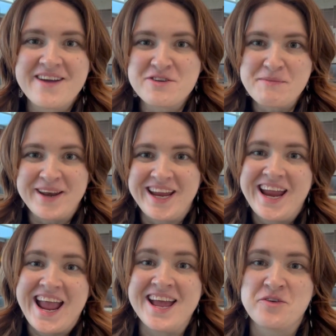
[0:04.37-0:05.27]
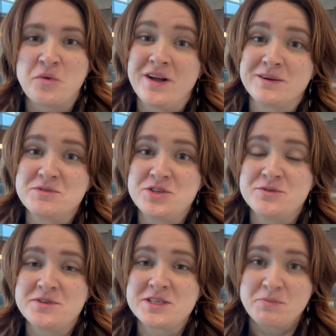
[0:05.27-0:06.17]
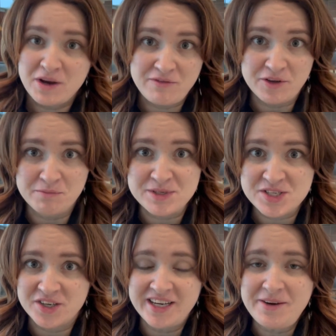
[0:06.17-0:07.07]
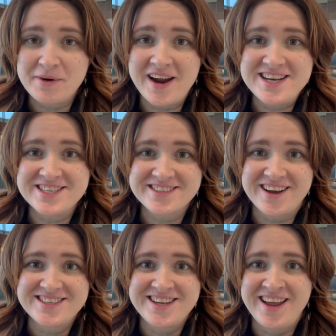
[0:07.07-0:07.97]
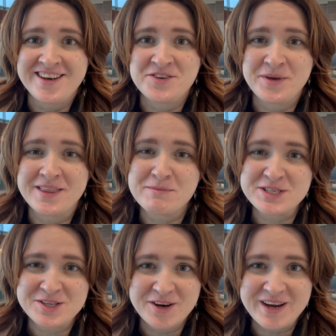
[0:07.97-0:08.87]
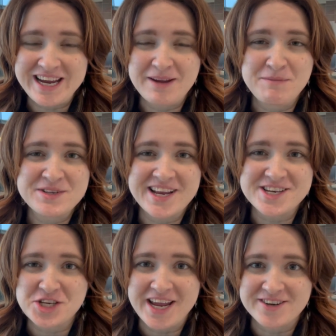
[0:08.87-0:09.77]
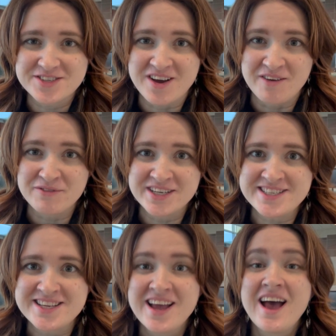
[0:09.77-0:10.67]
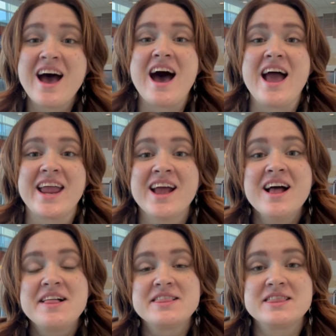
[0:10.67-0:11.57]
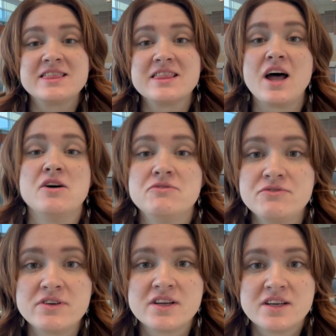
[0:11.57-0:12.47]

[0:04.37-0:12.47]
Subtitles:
everybody, and welcome to Springfield, Missouri, where I just got done doing the Missouri Music Educators Conference. I love